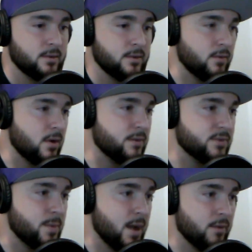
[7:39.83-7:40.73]
right off
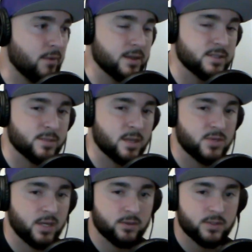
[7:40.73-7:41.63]
the bat, right? Sometimes
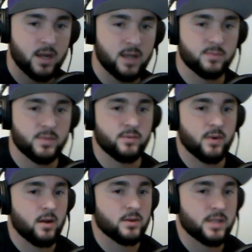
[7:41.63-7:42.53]
you get those guys mid
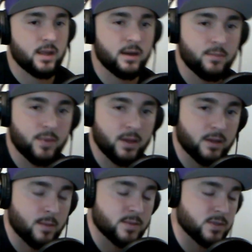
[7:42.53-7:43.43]
rounds that end up being
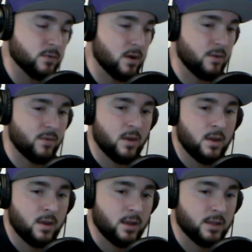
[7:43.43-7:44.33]
diamonds in the rough
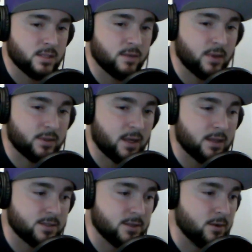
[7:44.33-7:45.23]
and stuff like
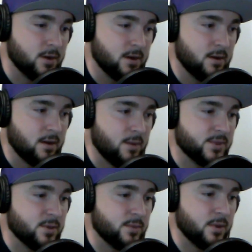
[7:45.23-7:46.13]
that. So I mean,
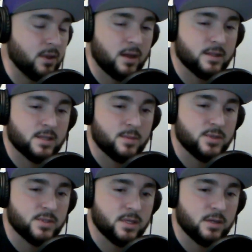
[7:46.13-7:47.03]
a lot of times
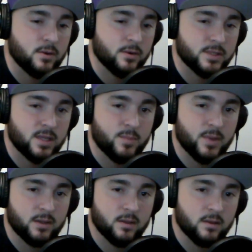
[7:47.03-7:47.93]
you see corners get
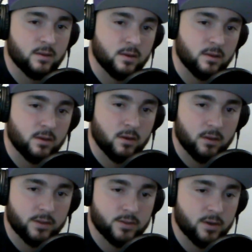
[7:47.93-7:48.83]
picked in the
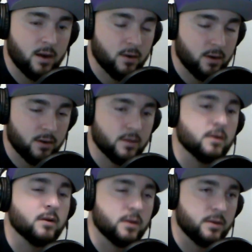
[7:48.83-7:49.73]
early draft or in the
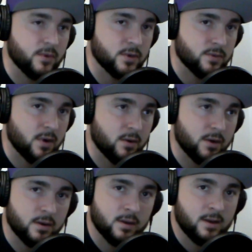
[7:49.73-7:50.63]
early first round, and